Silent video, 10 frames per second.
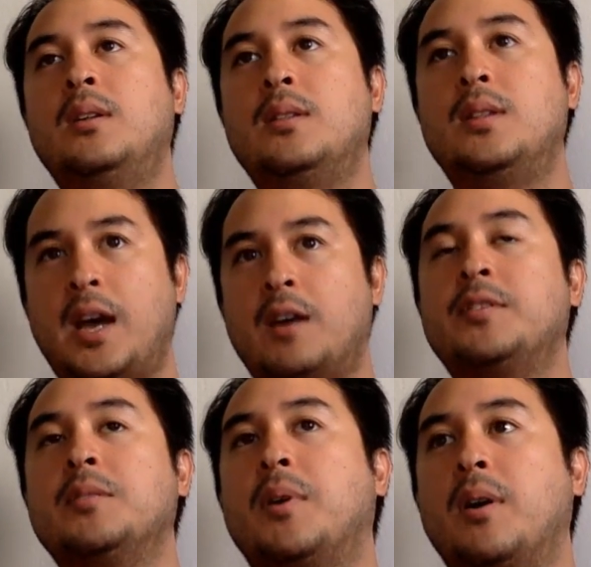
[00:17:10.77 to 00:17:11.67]
the
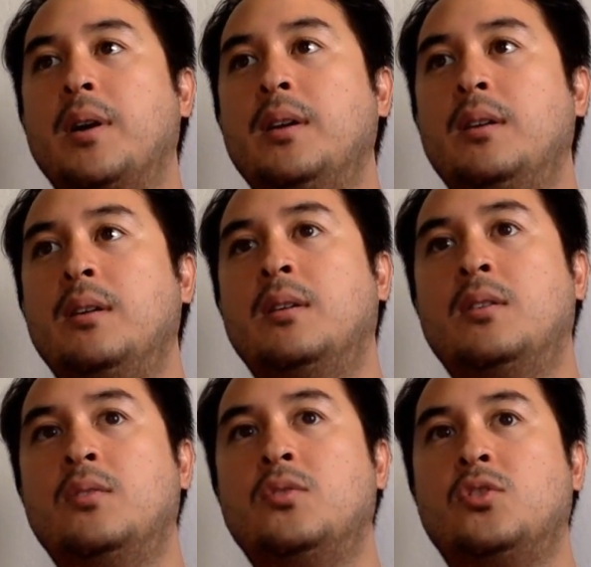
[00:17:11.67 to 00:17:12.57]
after party.
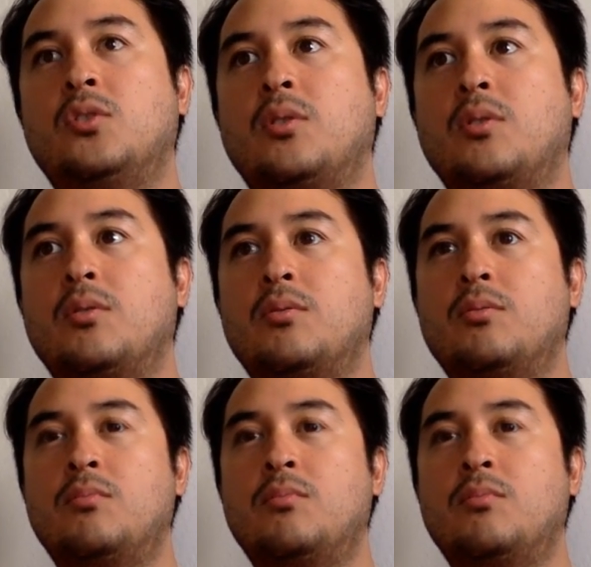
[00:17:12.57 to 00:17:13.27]
So